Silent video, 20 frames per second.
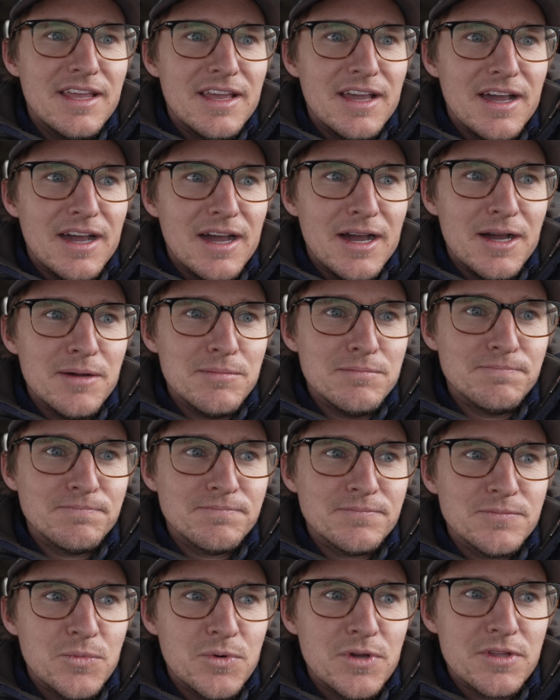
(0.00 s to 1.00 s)

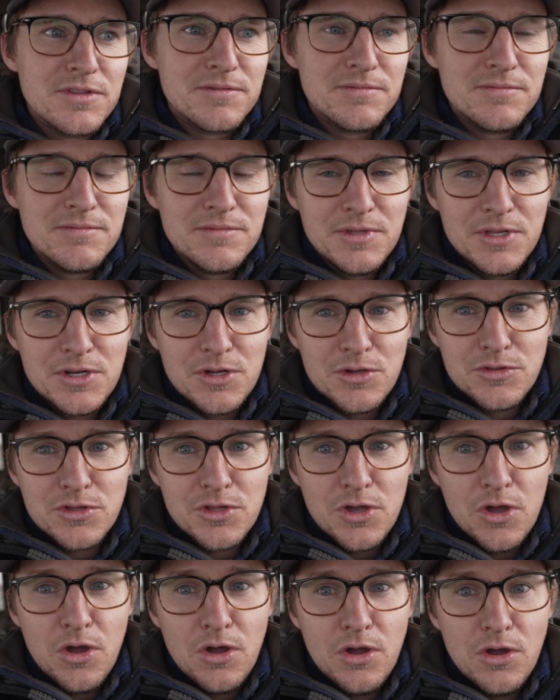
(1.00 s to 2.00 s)
with,
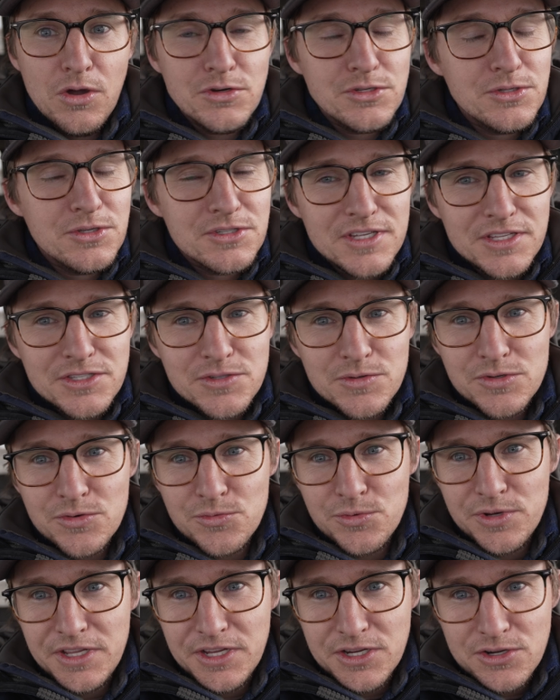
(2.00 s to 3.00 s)
the O2 sensors
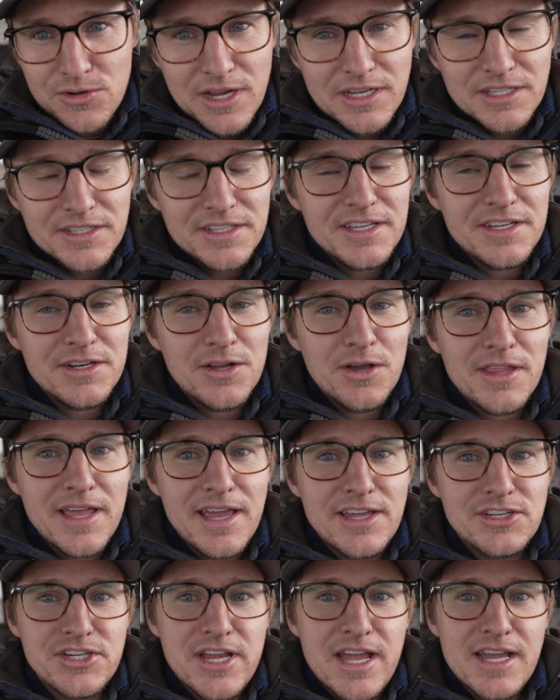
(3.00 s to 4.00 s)
are reading correctly and all
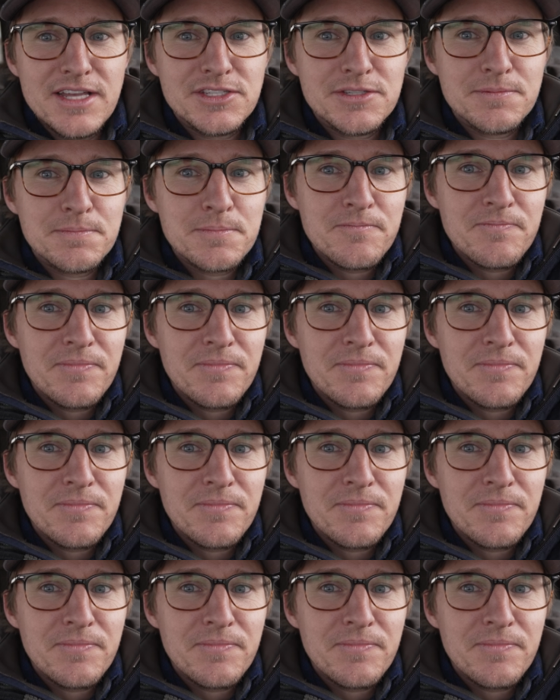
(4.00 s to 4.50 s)
that jazz.